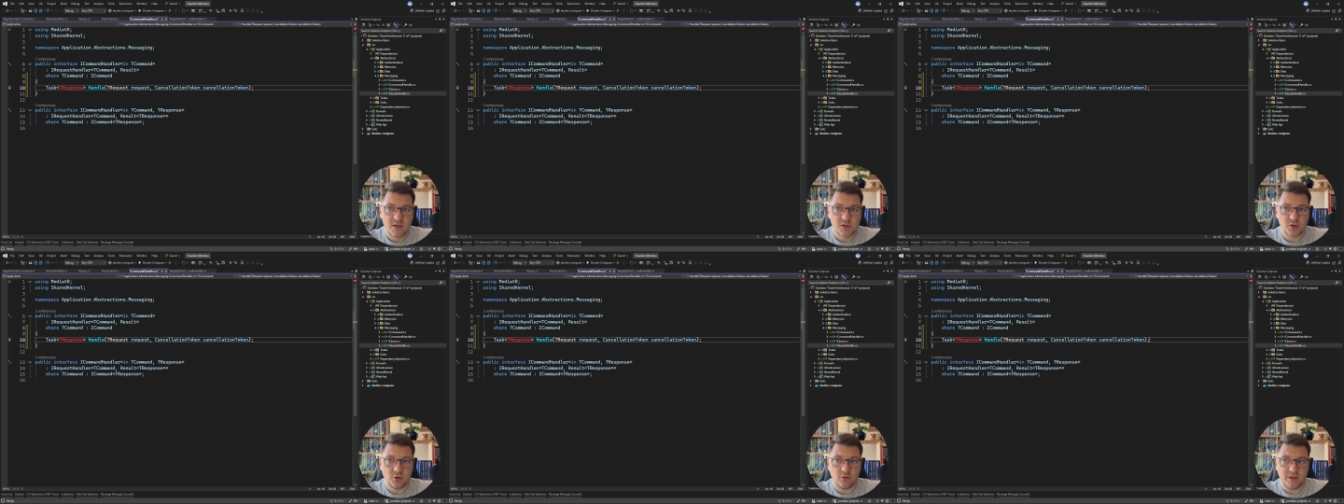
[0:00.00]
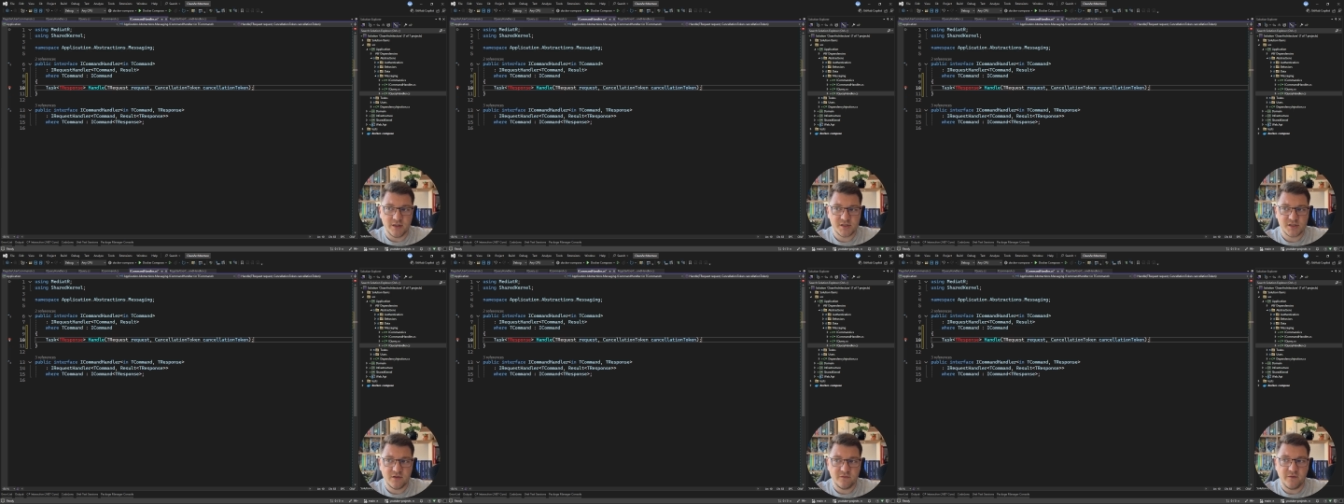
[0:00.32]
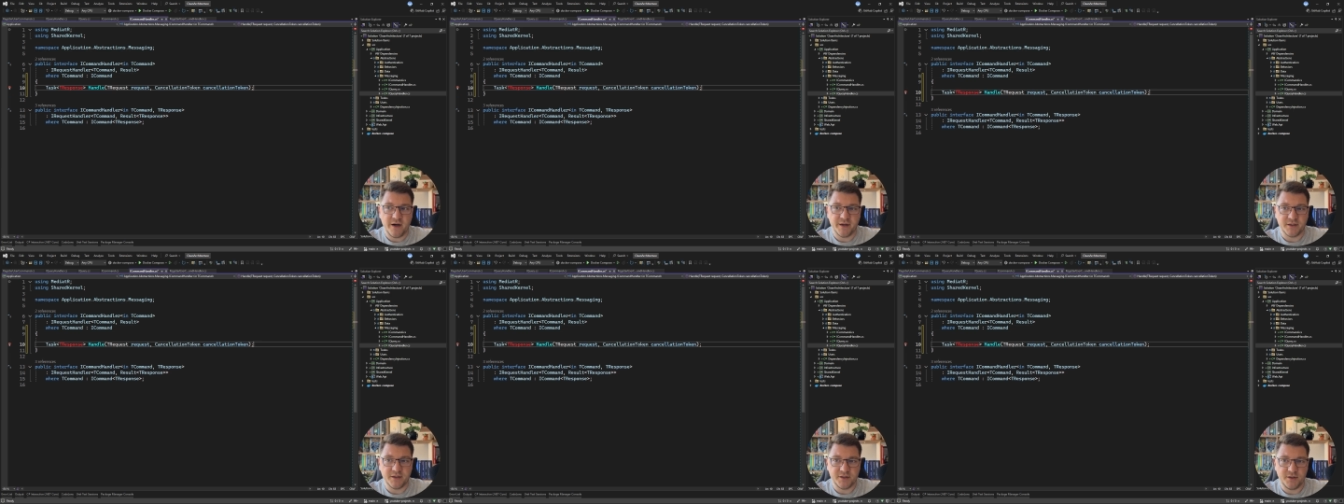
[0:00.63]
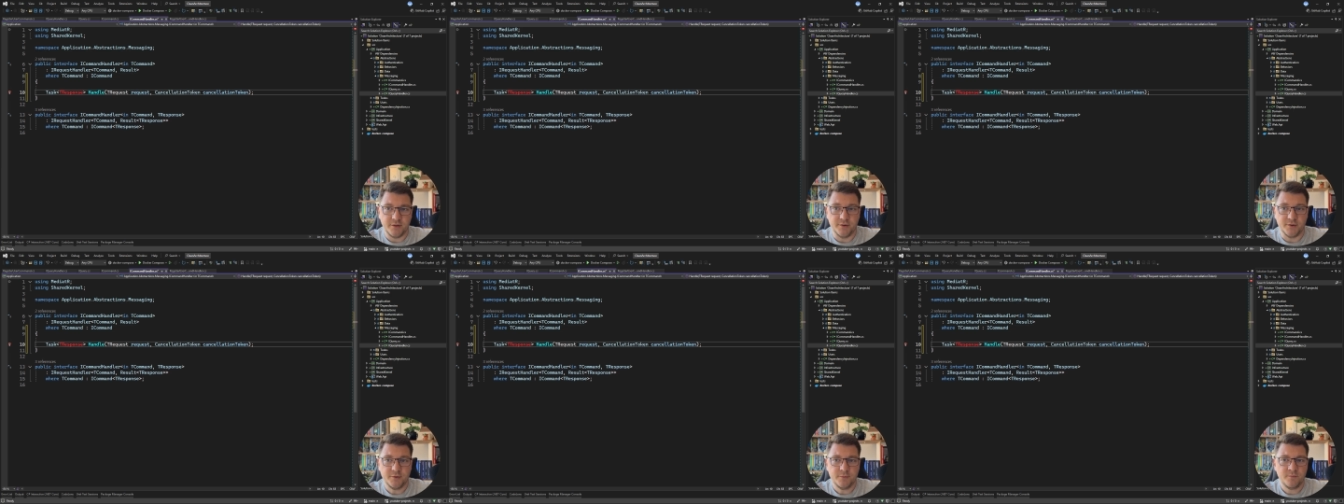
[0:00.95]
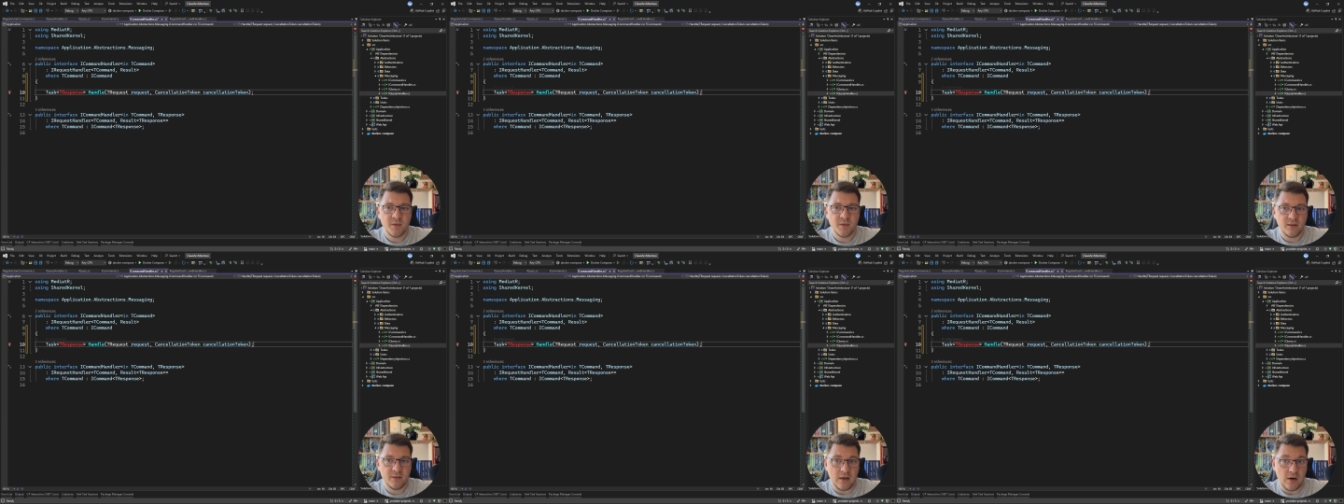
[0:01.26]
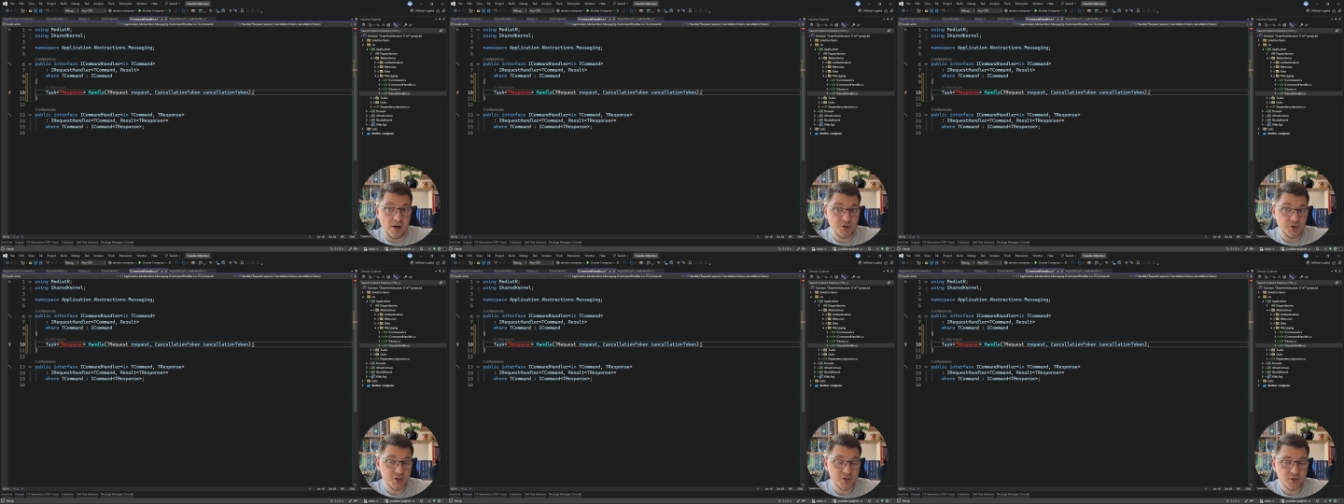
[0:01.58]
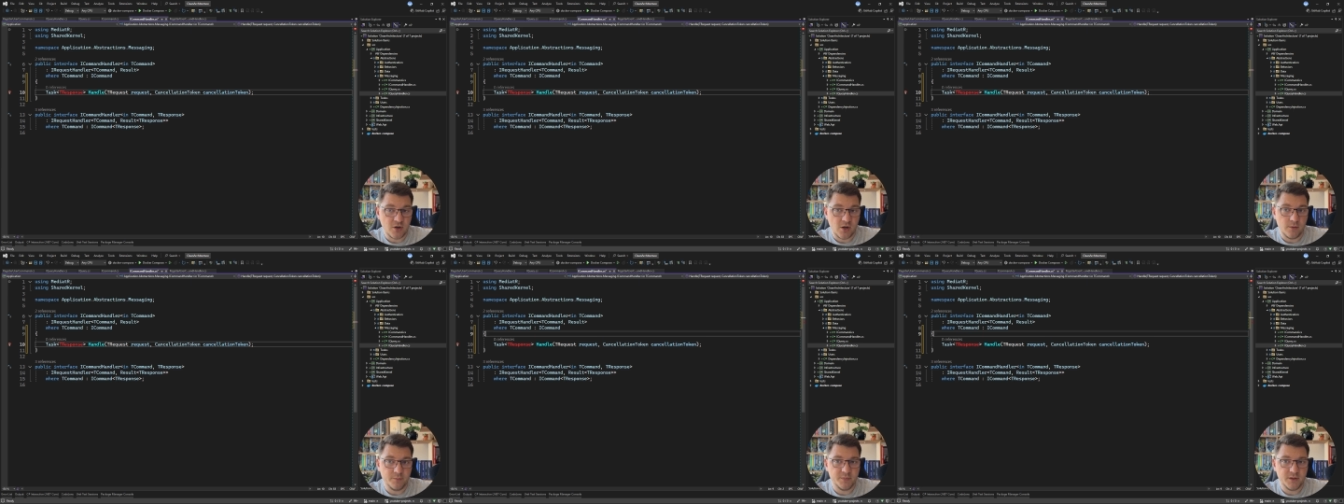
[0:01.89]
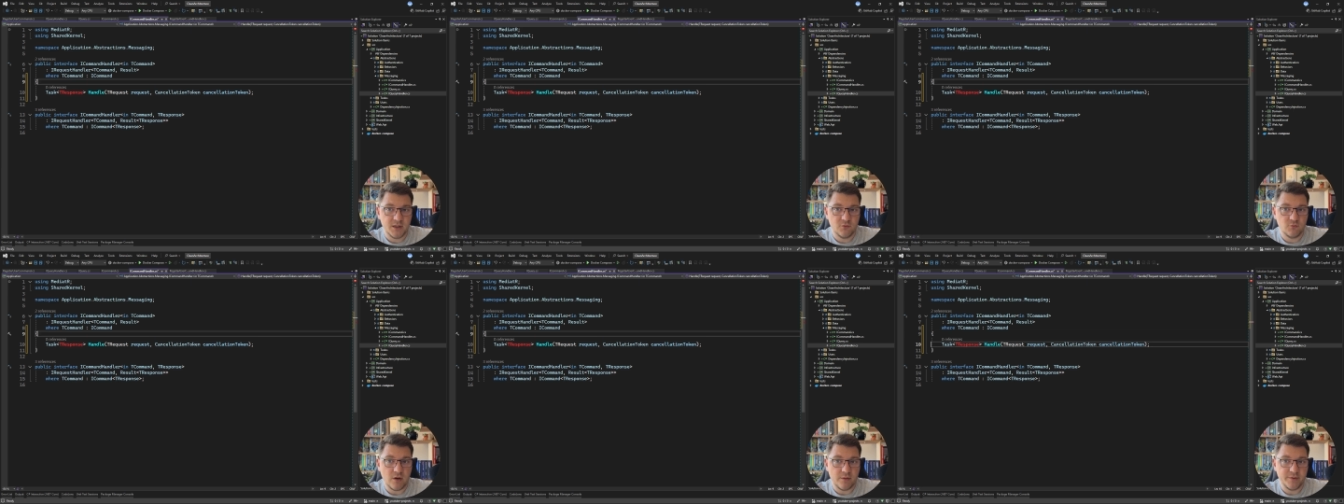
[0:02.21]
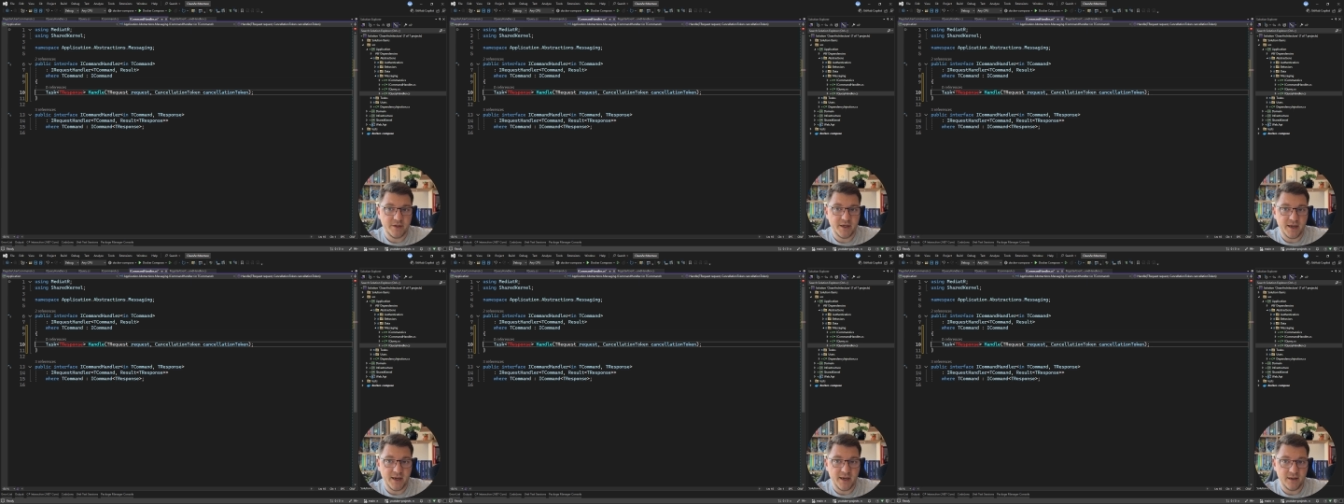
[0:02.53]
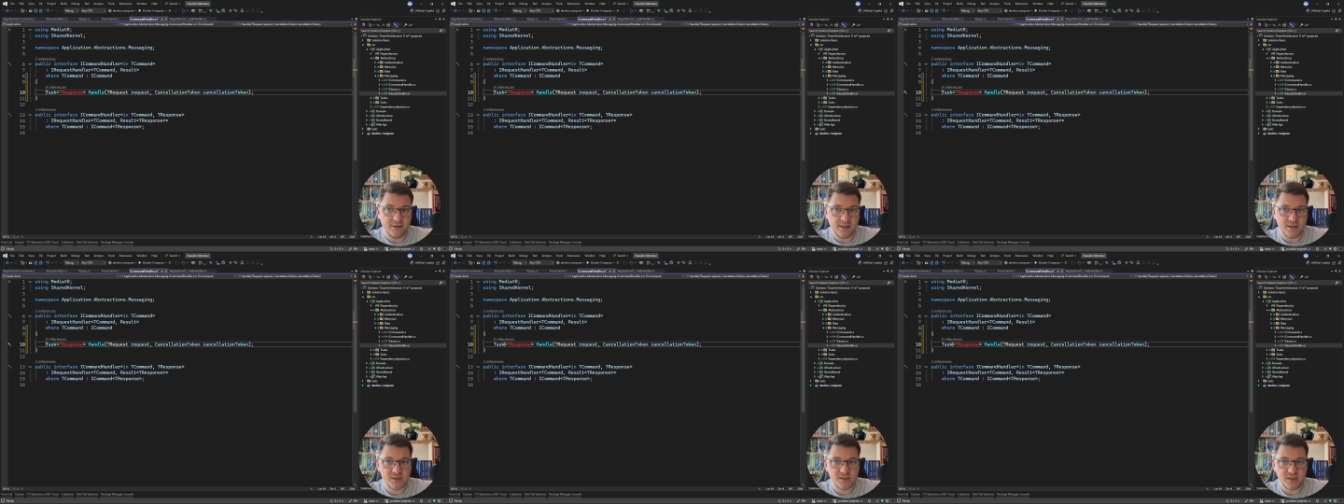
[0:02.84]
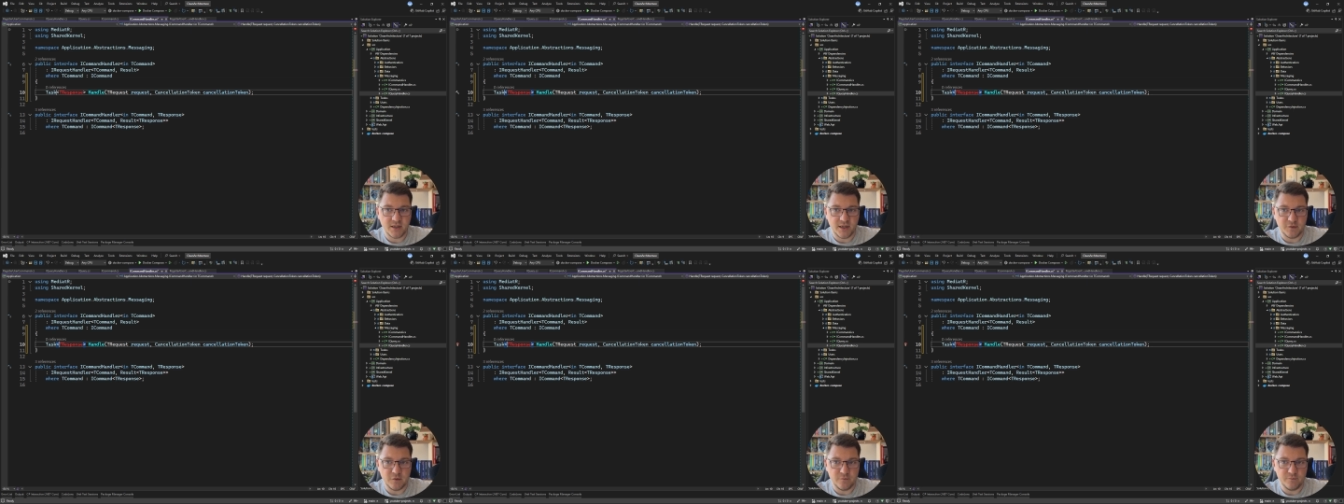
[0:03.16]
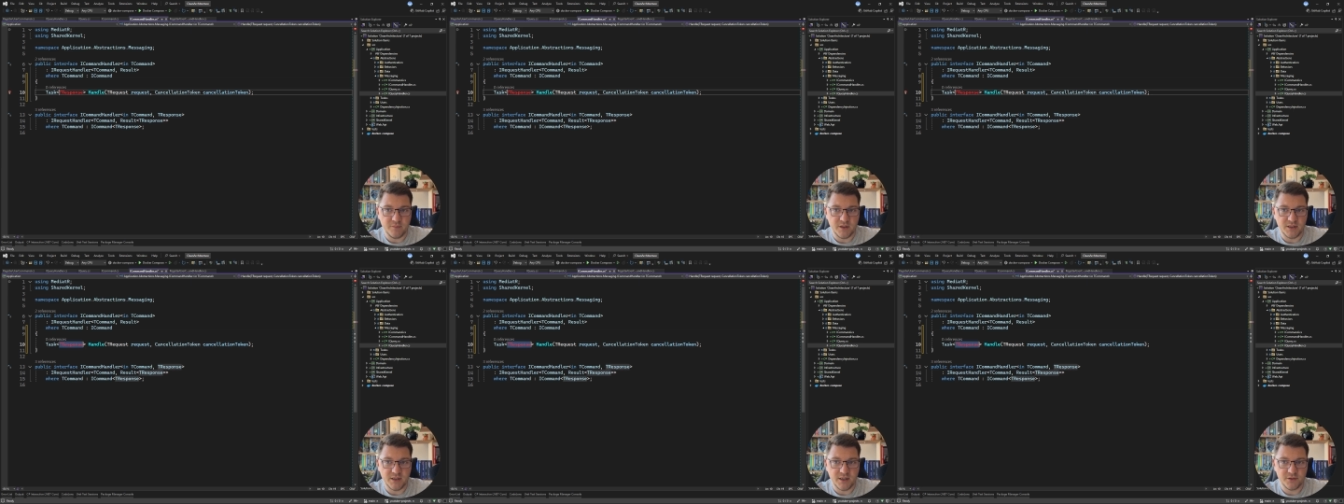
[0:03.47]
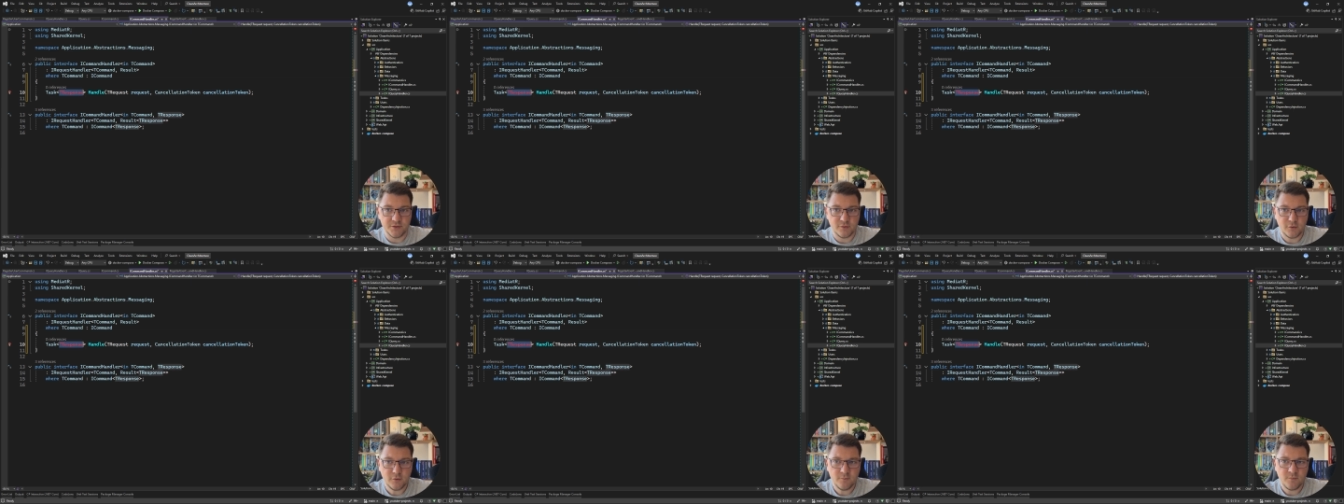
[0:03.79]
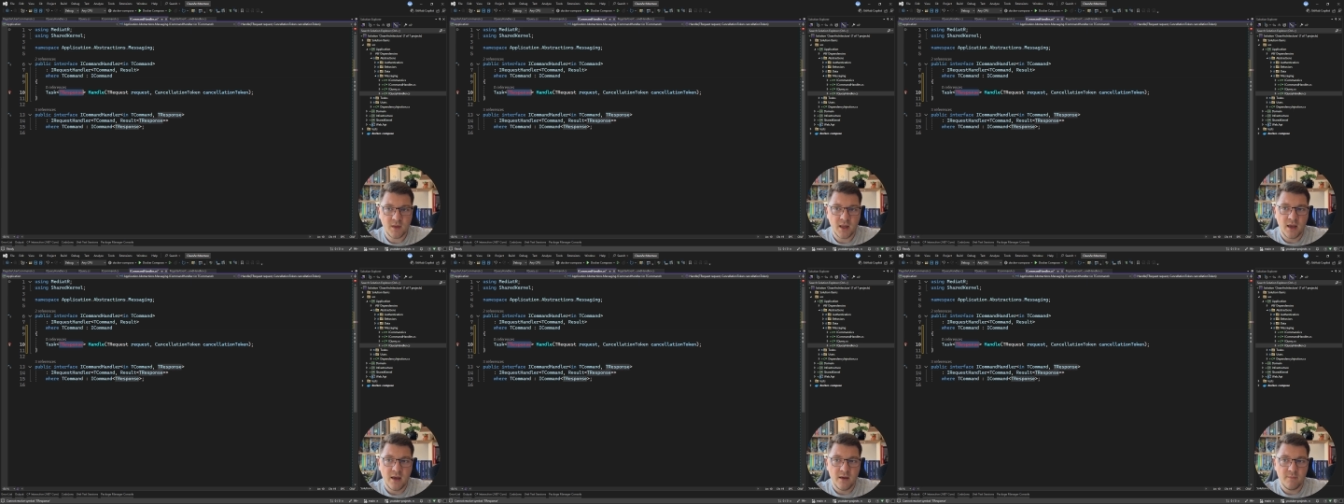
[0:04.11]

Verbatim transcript: So let's define it here. Now I just copied what we had inside of MediatR,